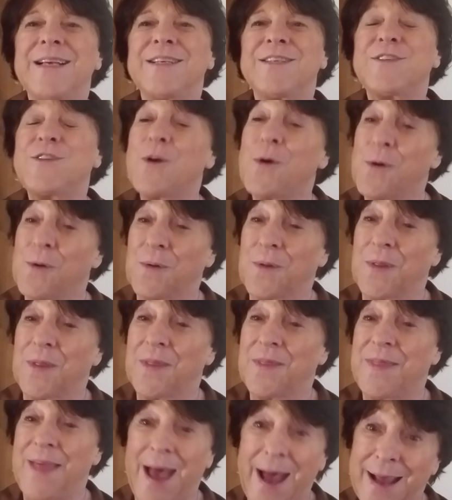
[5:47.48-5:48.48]
So
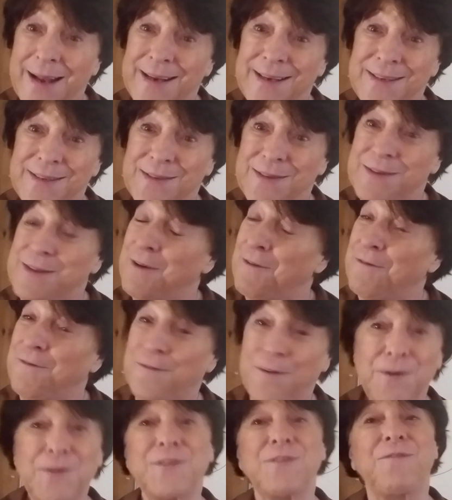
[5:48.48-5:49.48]
that is the
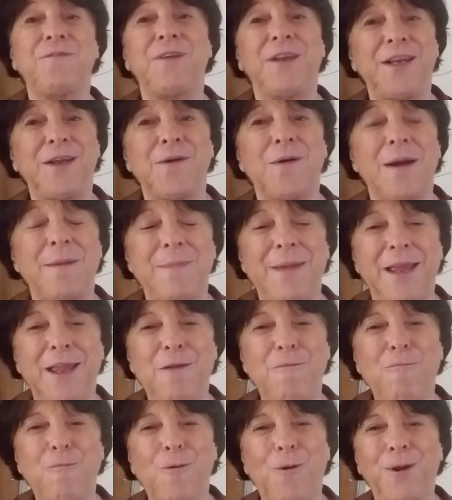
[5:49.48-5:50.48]
first video I'm
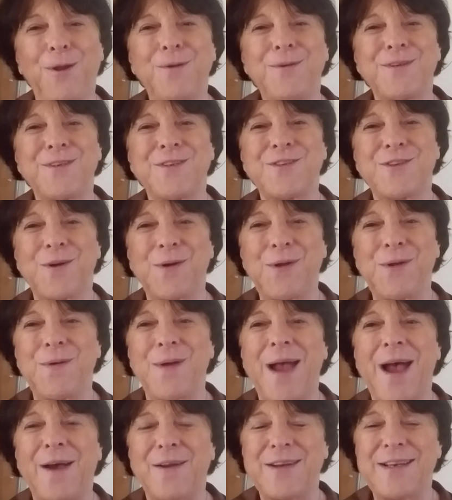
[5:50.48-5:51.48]
making for you to show you
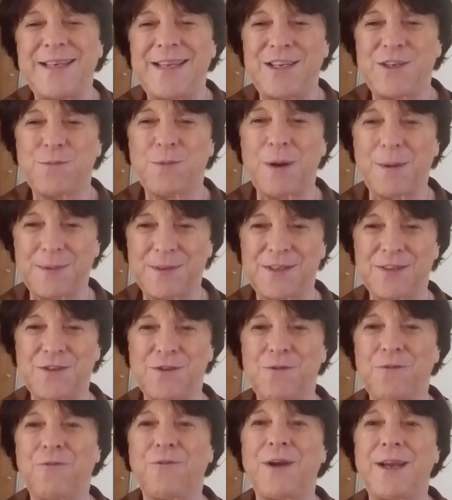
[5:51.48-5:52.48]
how to teach
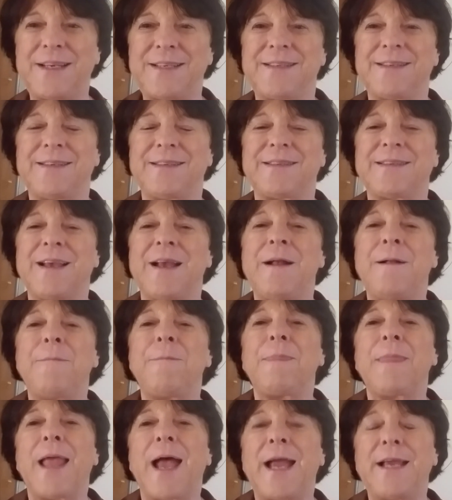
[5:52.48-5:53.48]
prepositional phrases.
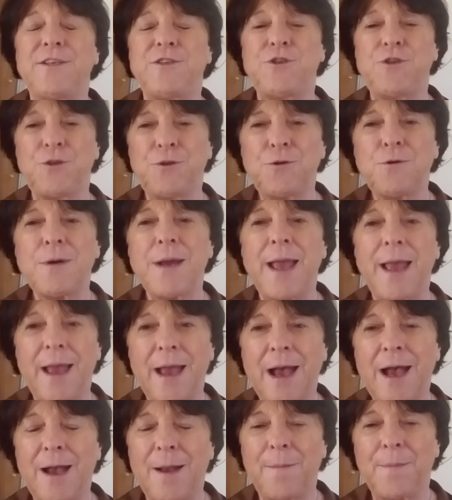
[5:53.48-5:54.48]
I do
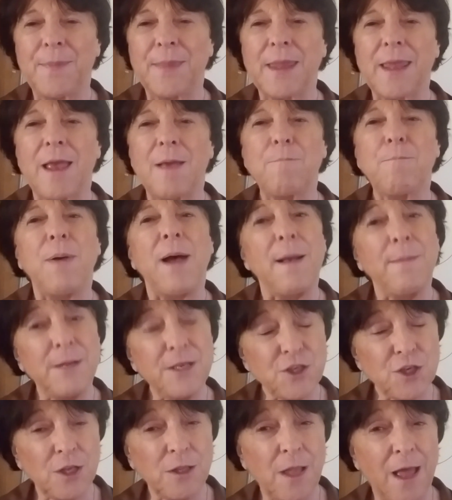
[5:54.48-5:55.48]

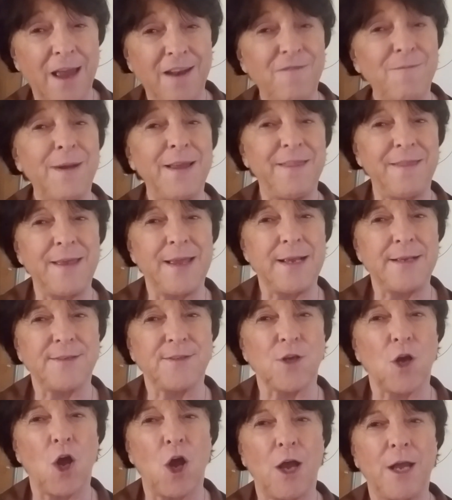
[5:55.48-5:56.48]
publish a lot of my
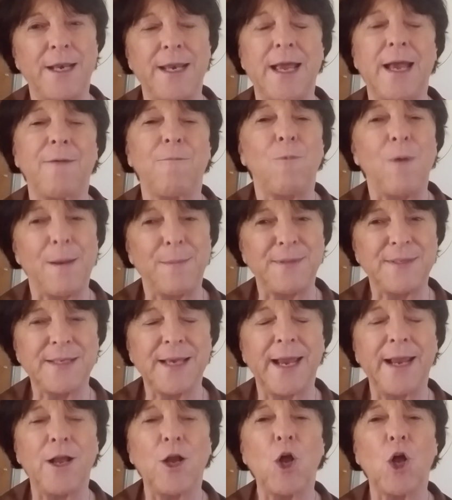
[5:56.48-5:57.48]
things on a
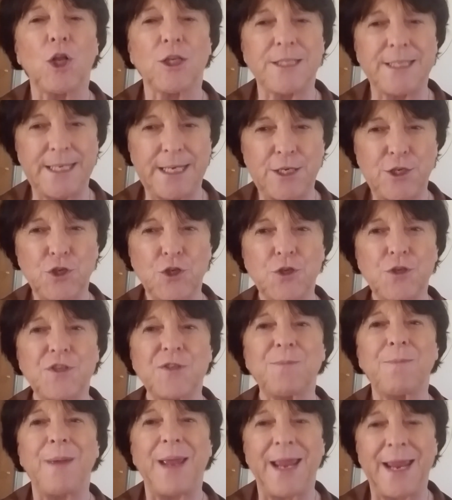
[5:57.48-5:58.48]
website called
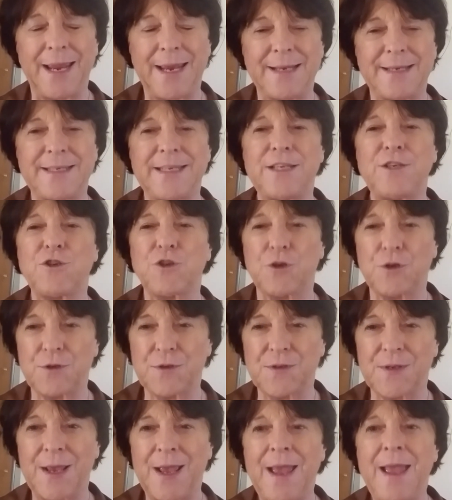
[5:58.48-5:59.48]
Teachers Pay
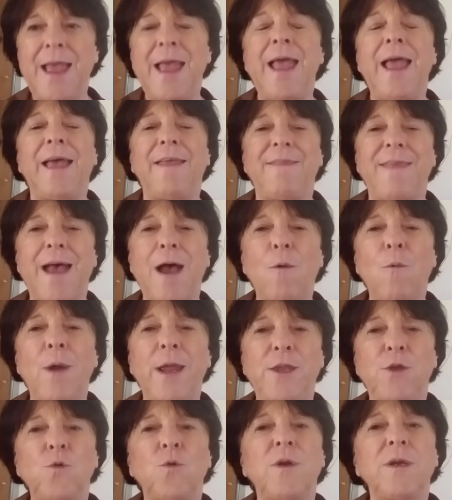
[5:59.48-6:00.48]
Teachers. And that
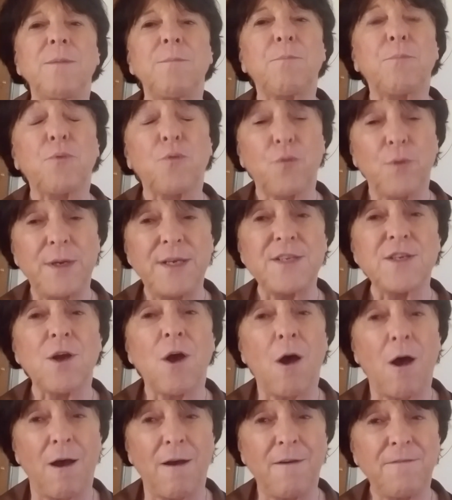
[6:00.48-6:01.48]
way you can print
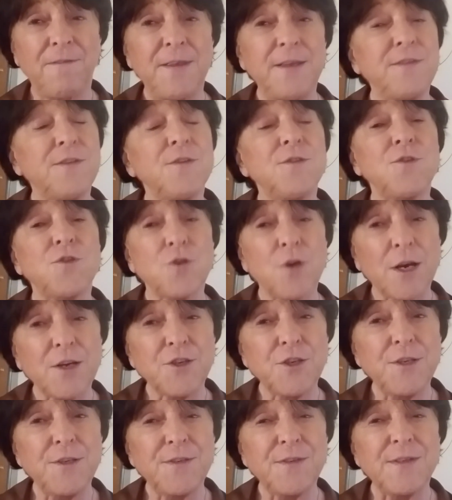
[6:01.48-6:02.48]
off these
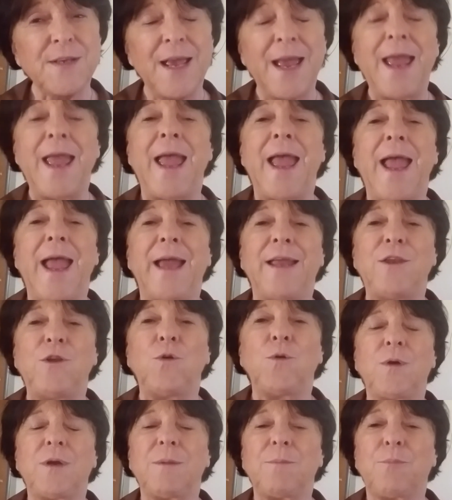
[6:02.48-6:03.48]
instructions and
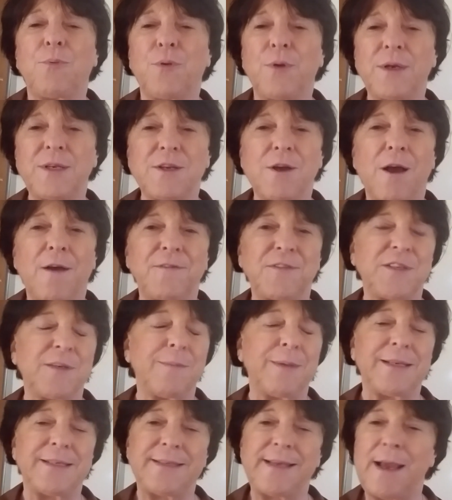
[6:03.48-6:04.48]
can print off
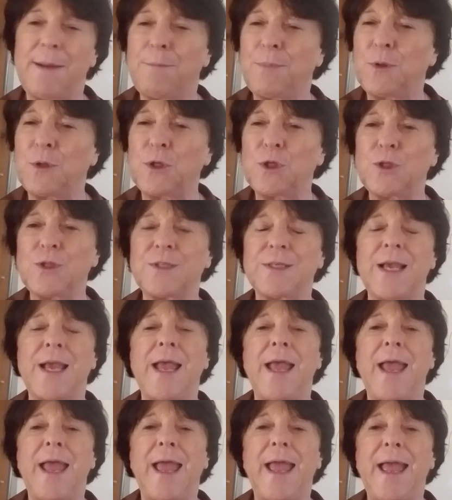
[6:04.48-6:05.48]
some examples
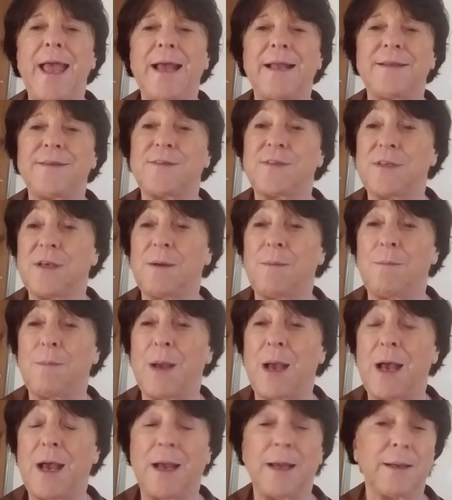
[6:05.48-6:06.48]
and some
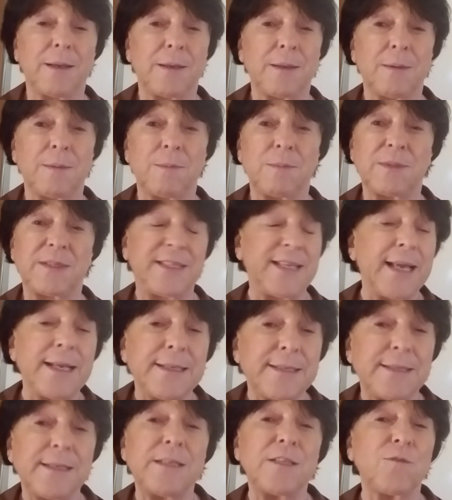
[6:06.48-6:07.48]

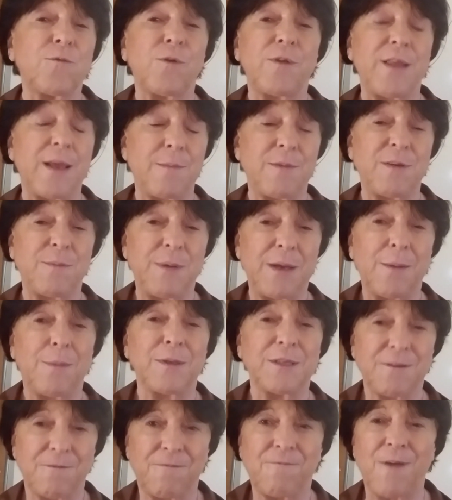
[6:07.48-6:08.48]
sentences for them to be
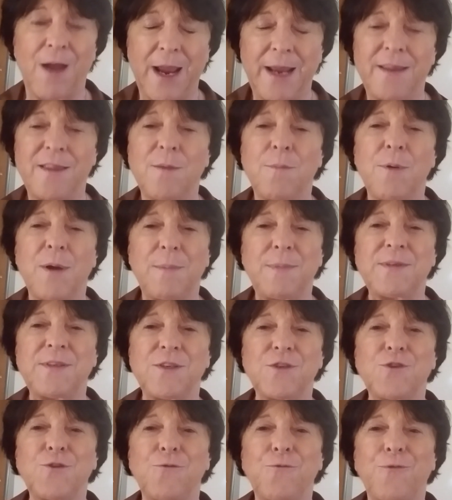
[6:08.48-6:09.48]
able to find the
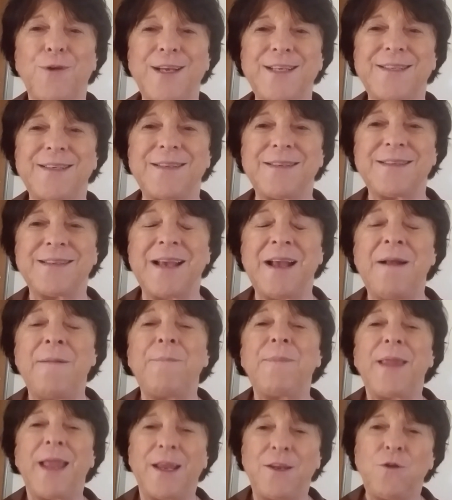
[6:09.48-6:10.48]
prepositional phrases.
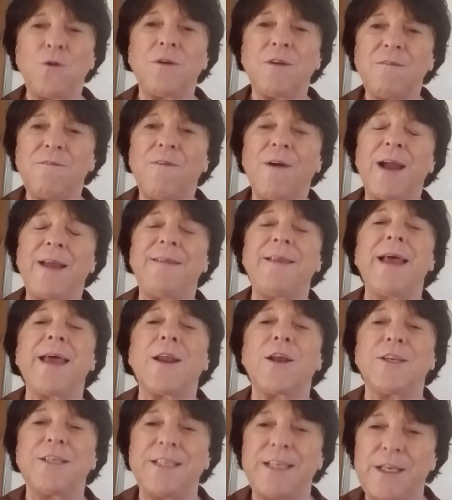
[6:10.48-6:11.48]
And you can find that
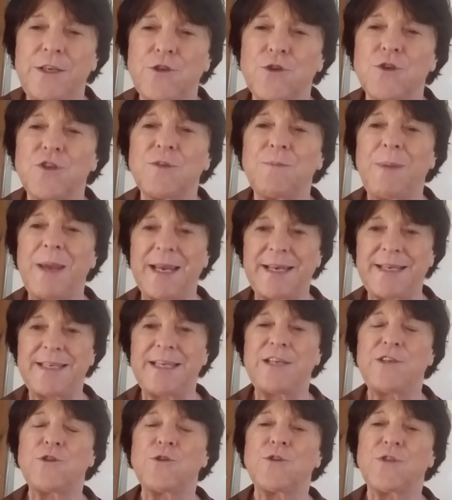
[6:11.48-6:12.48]
on
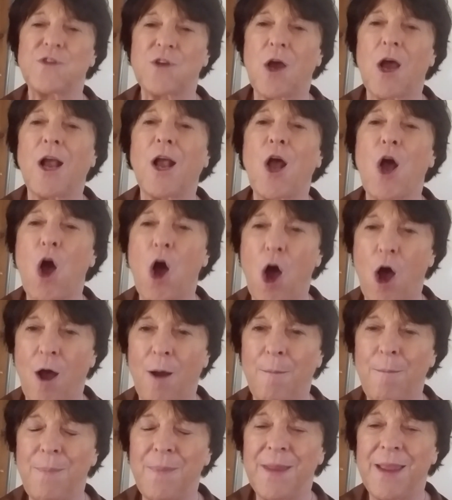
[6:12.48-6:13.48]

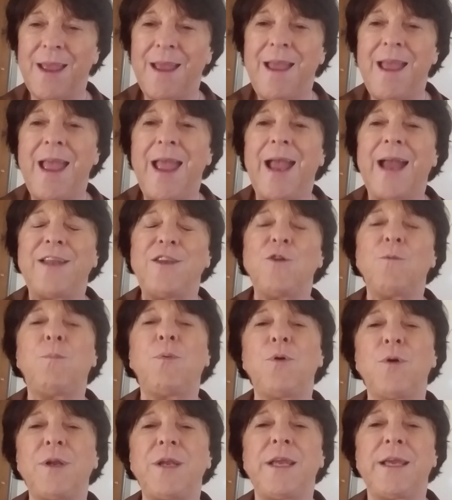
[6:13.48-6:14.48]
teacherspayteachers.com, and you
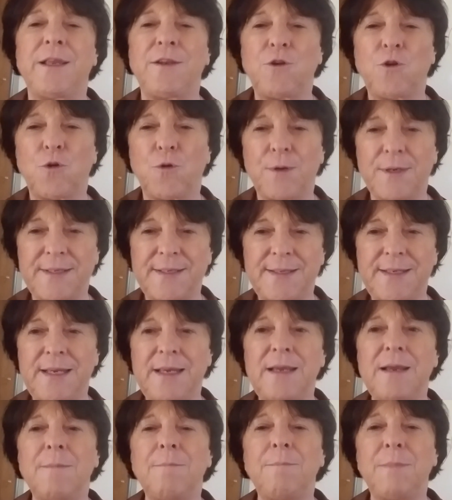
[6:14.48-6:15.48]
put in
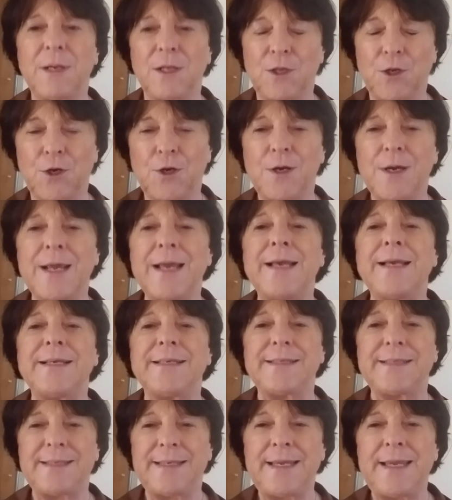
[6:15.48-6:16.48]
Christie Miller,
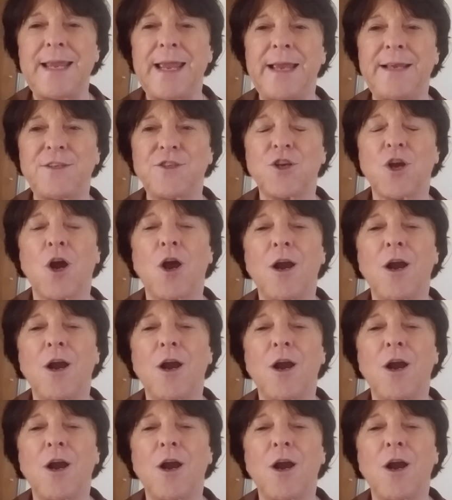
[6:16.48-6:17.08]
Christie